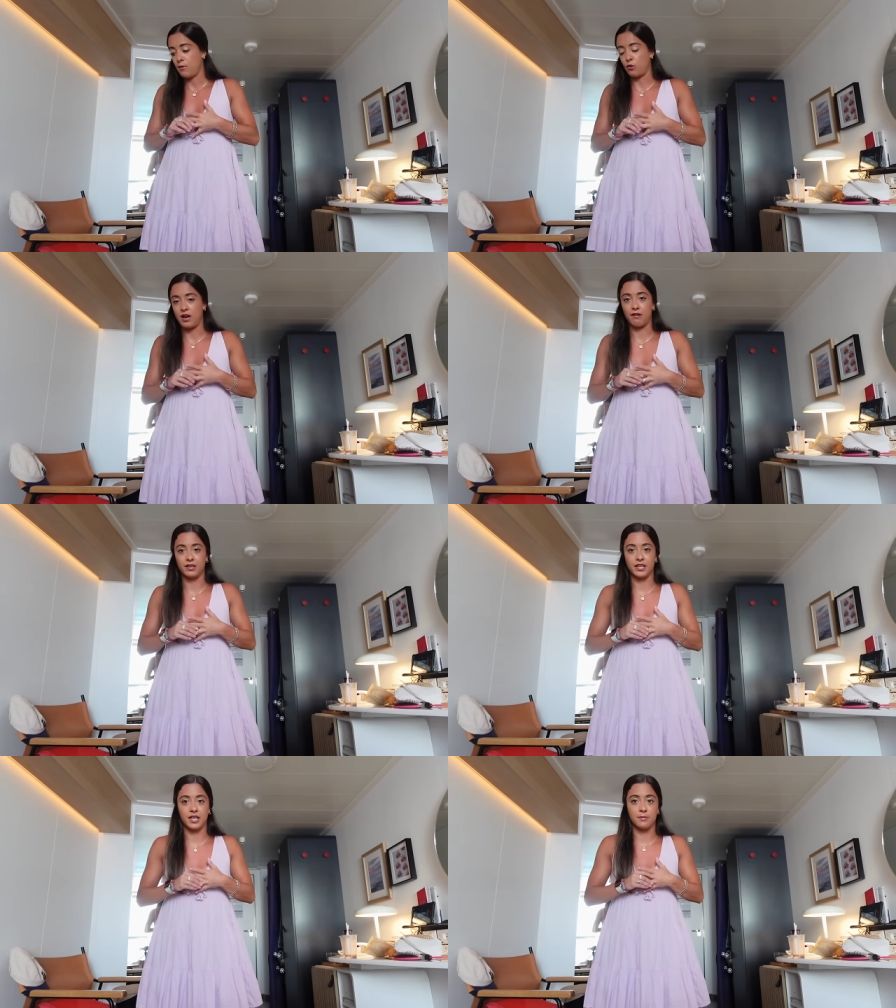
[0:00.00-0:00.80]
We're not
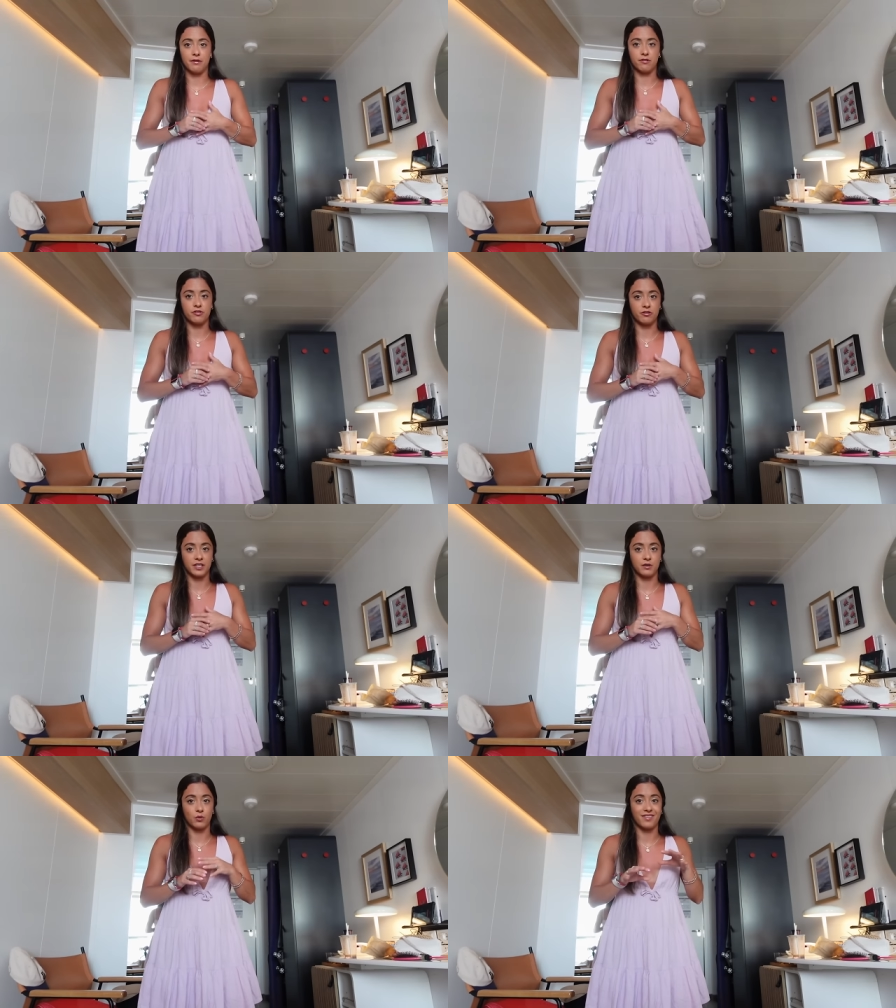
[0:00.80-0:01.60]
really going to be
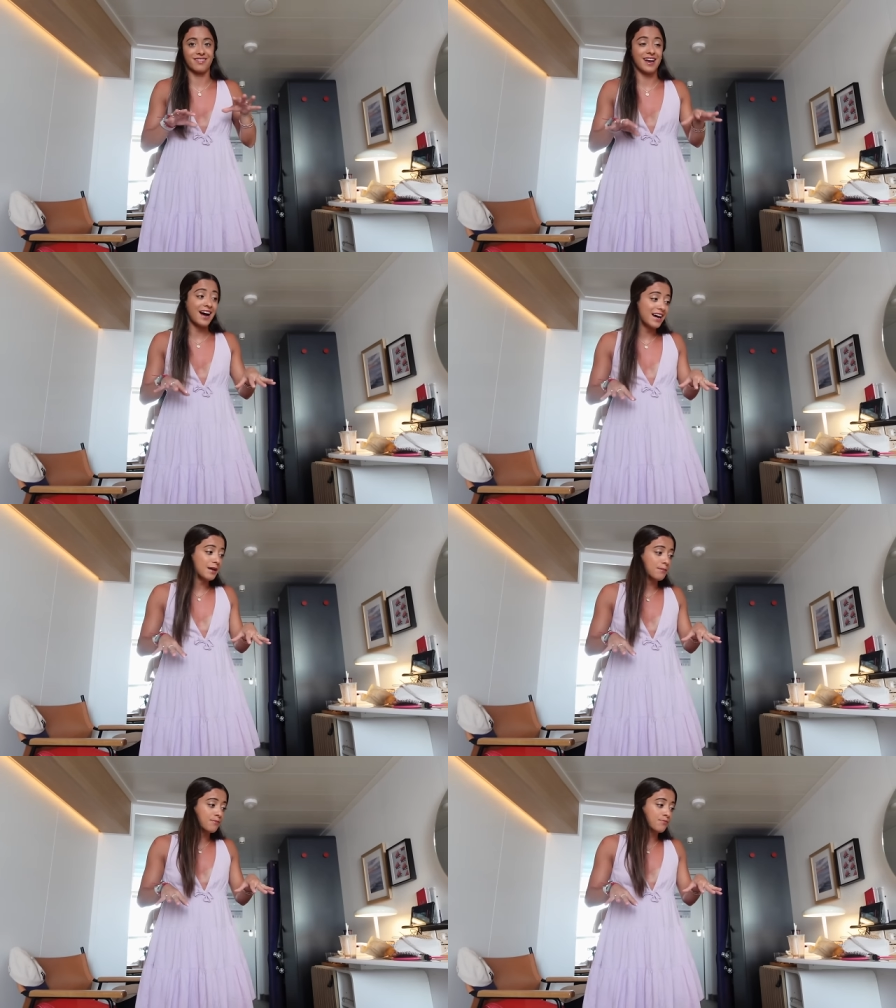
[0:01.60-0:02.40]
restricted with
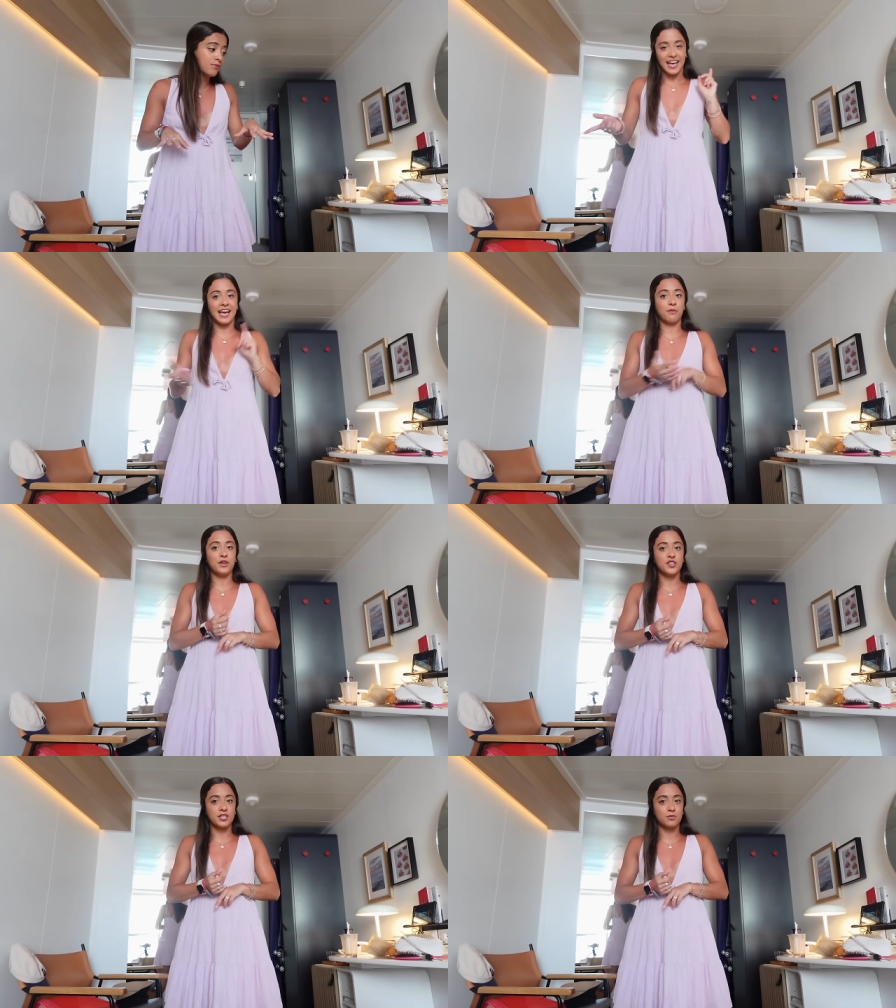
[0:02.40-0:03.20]
time. And
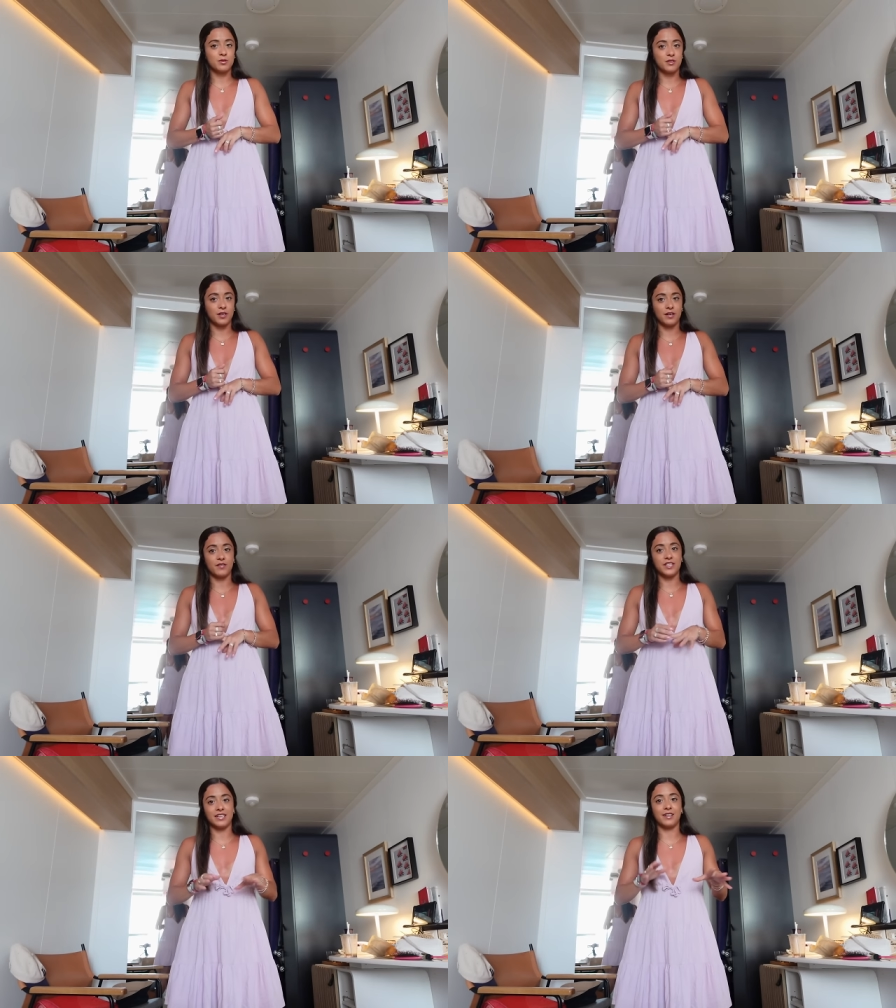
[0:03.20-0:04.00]
we just
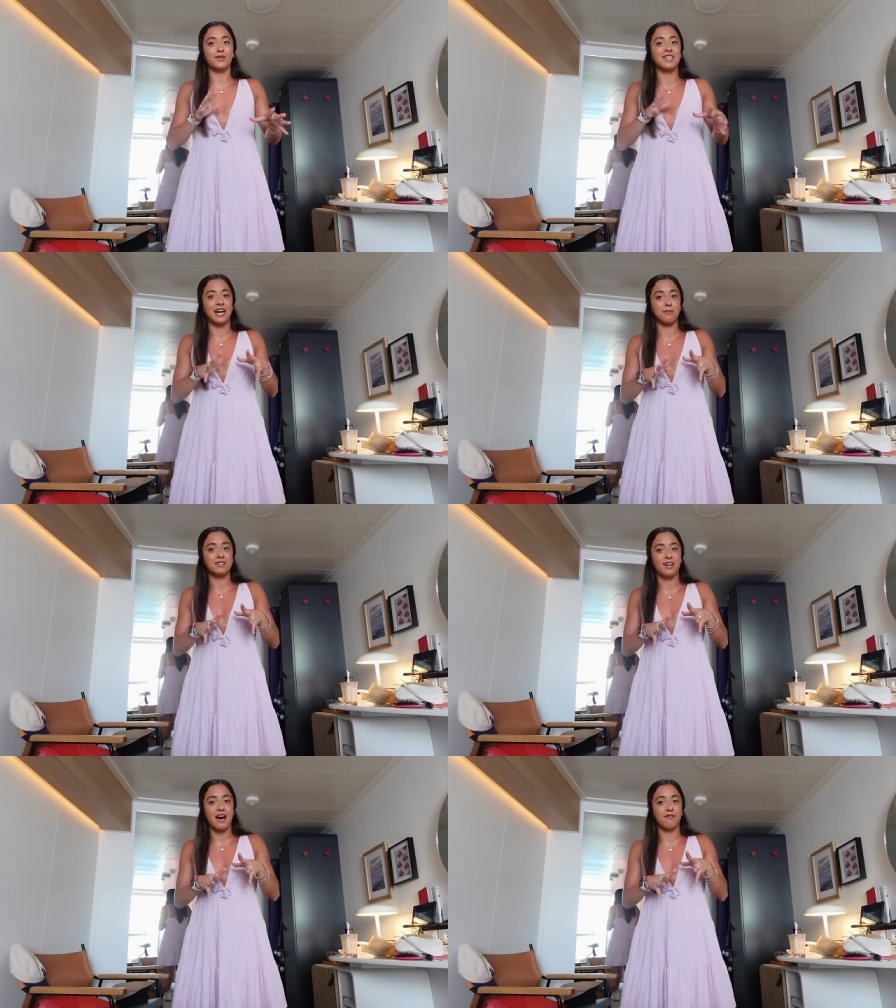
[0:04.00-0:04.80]
reserved a little time
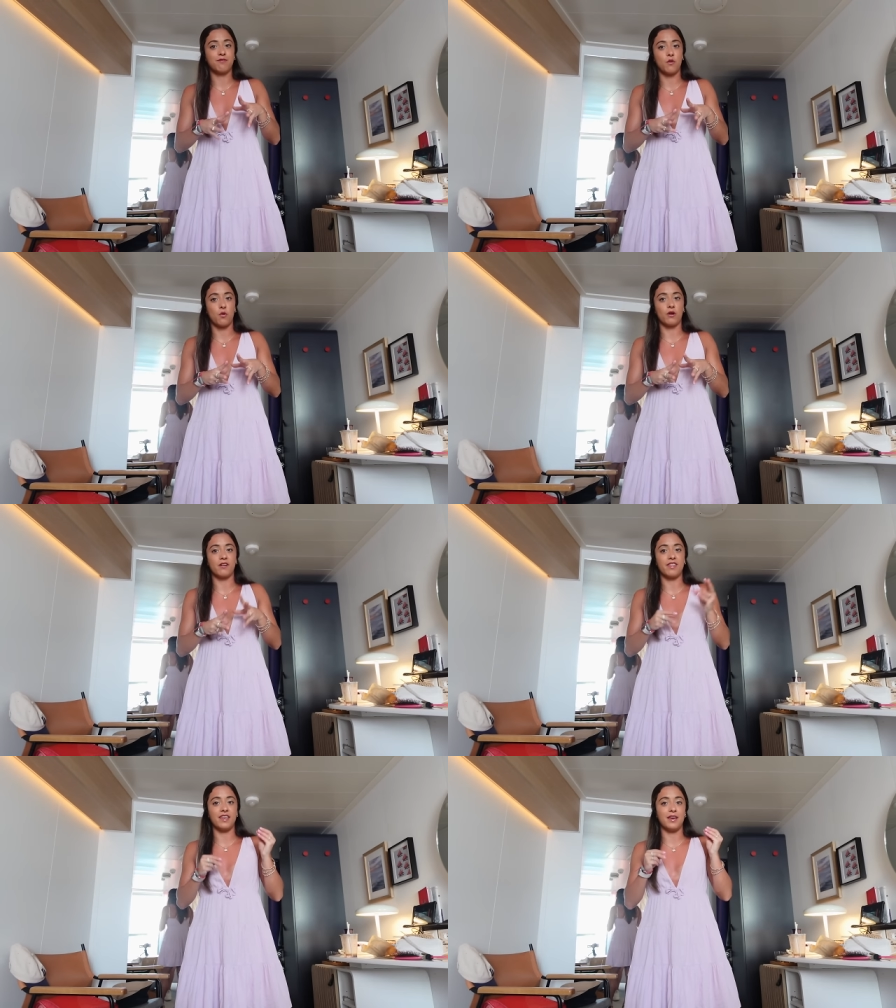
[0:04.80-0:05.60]
slot
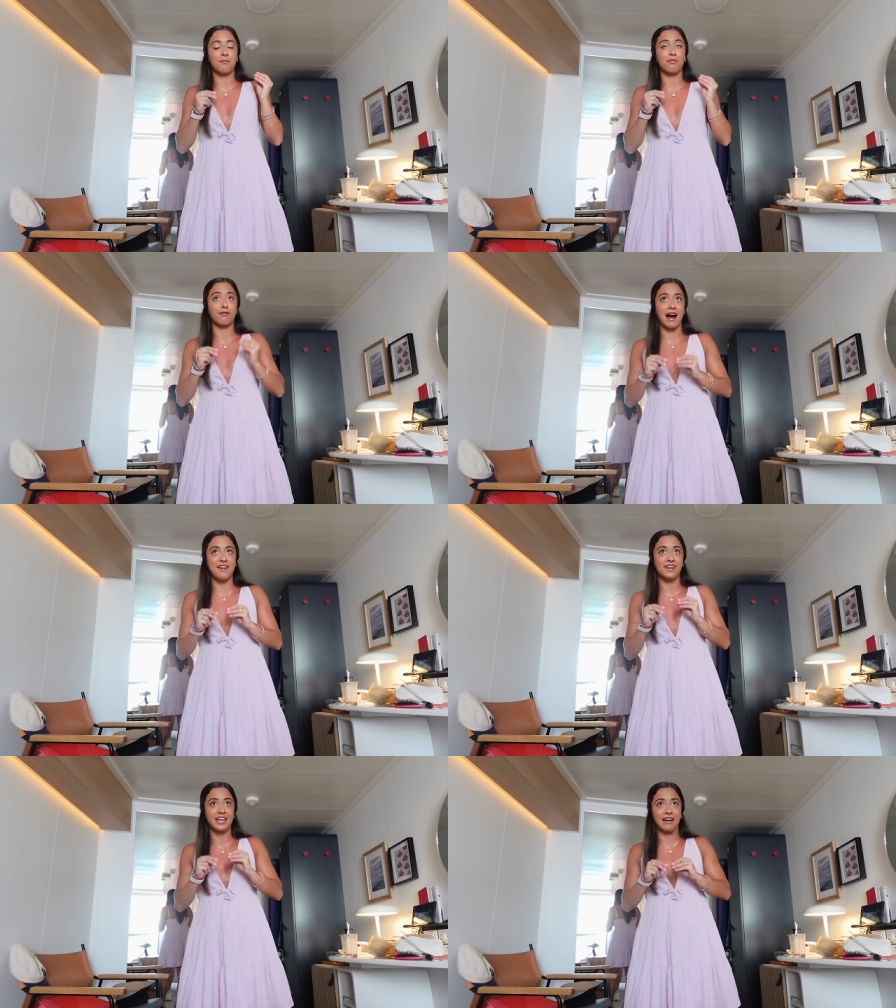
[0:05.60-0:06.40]
for the
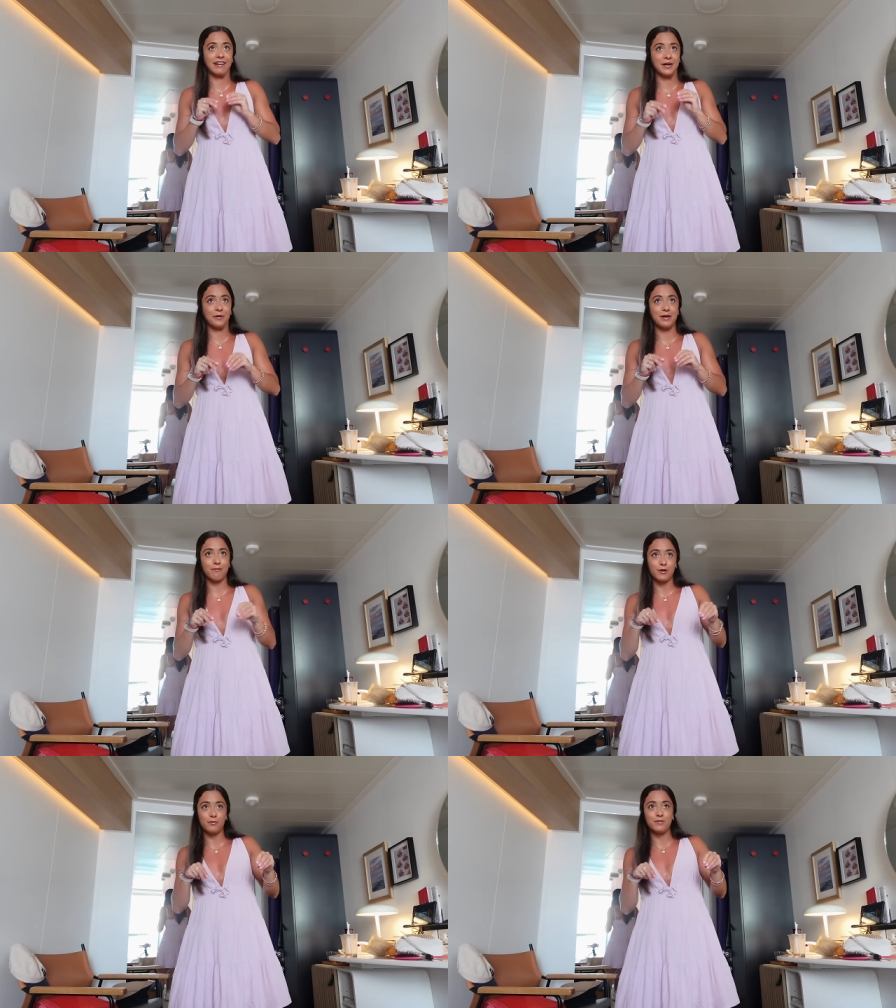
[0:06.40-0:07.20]
private karaoke
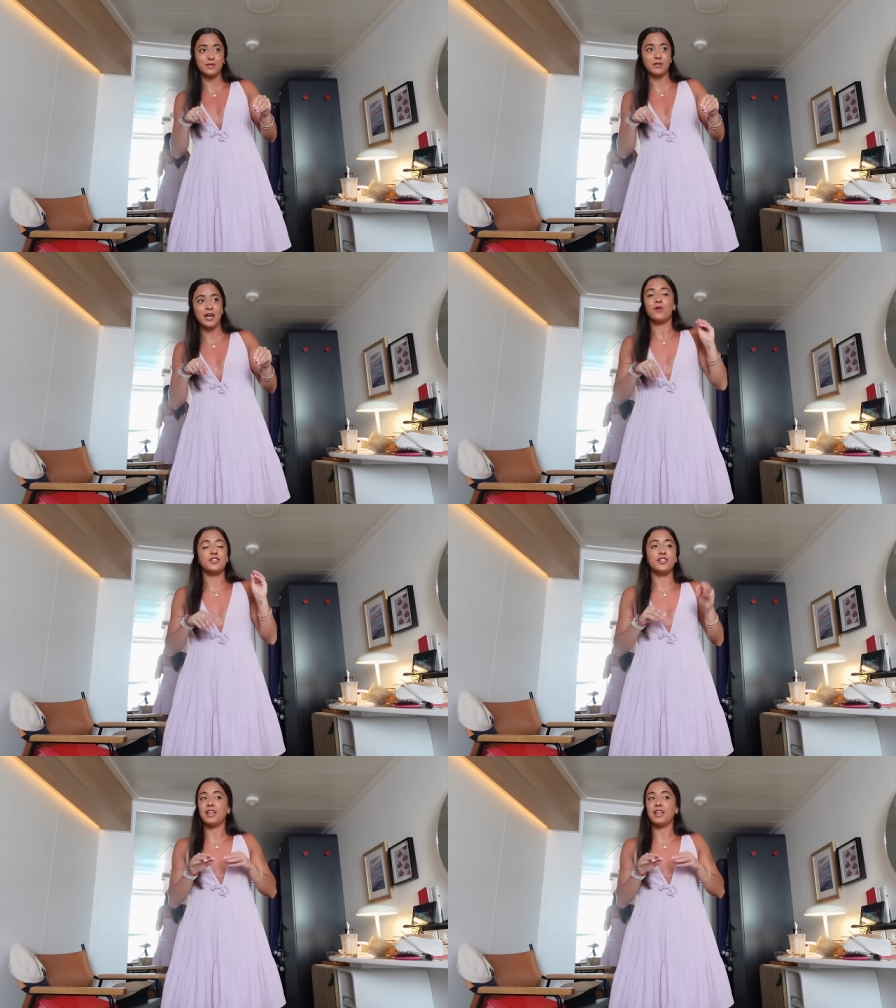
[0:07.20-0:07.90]
rooms, which